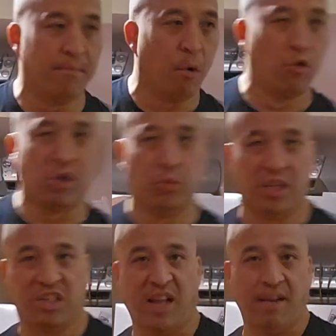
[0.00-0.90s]
motion with a
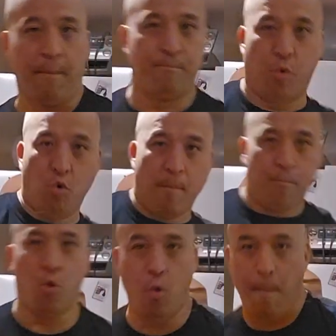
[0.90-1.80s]
step, boom,
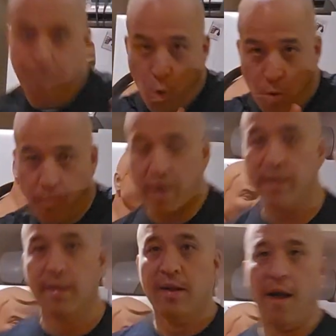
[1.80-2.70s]
boom, boom, right?
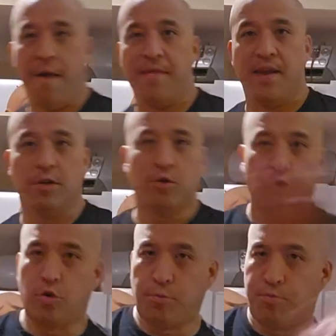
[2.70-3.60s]
And then you
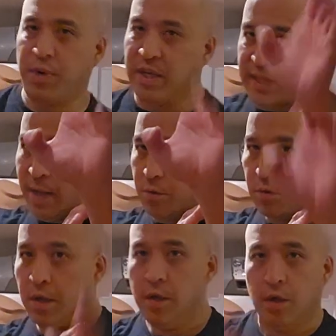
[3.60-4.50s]
bring it down
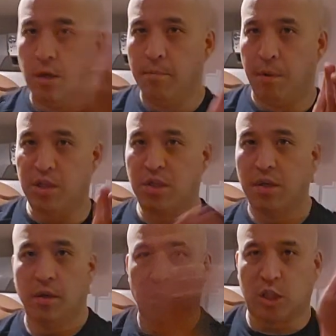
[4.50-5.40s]
much
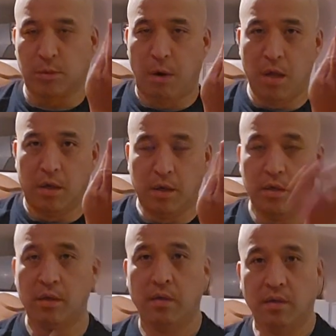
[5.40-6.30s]
smaller.
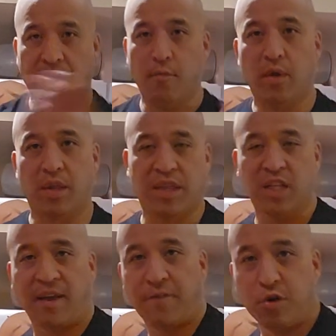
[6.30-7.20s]
Well, the thing is,
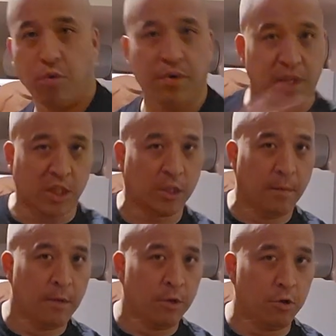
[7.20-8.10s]
if you're doing this,
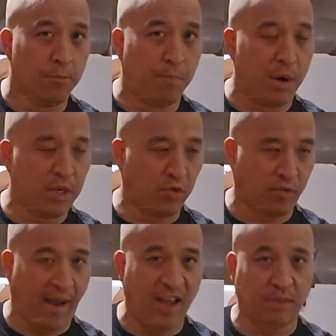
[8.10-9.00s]
your body structure
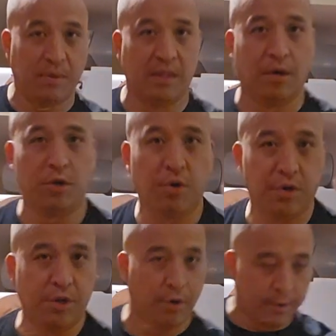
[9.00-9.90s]
has to be there.
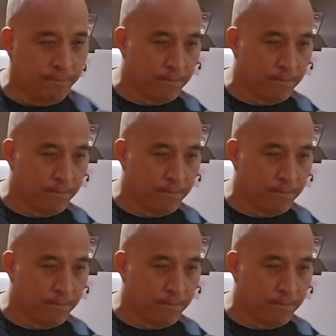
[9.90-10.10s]
Your